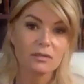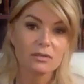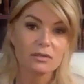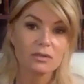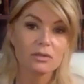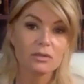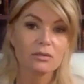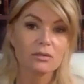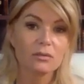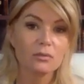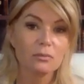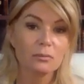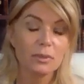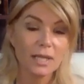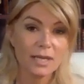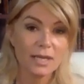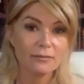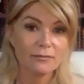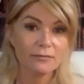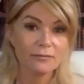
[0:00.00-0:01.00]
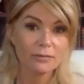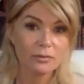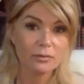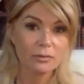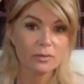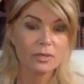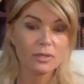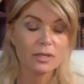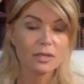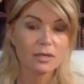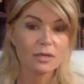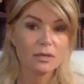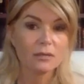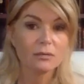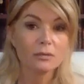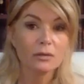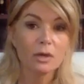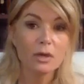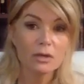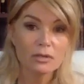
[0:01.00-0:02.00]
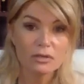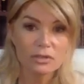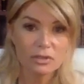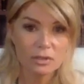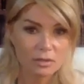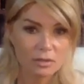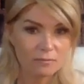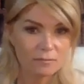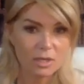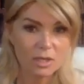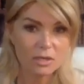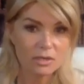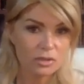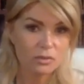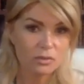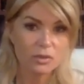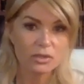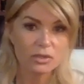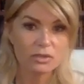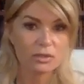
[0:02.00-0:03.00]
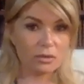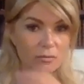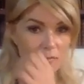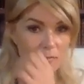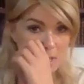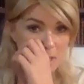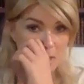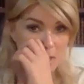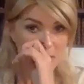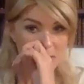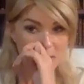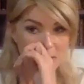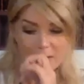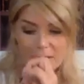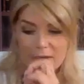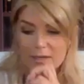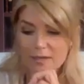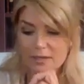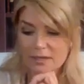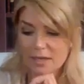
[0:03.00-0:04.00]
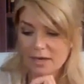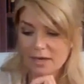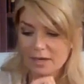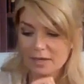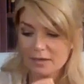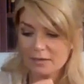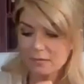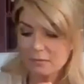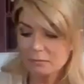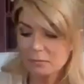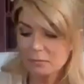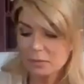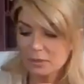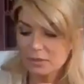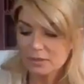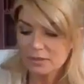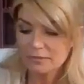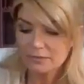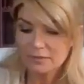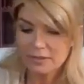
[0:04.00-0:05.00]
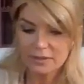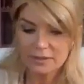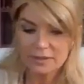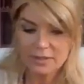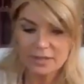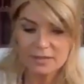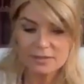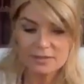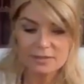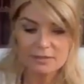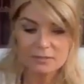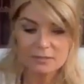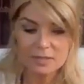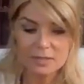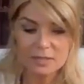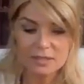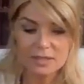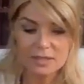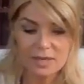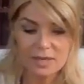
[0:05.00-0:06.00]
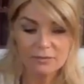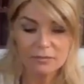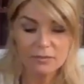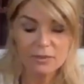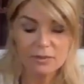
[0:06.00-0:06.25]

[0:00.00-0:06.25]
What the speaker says: to plant food long-term, not short-term. And I believe that that is something that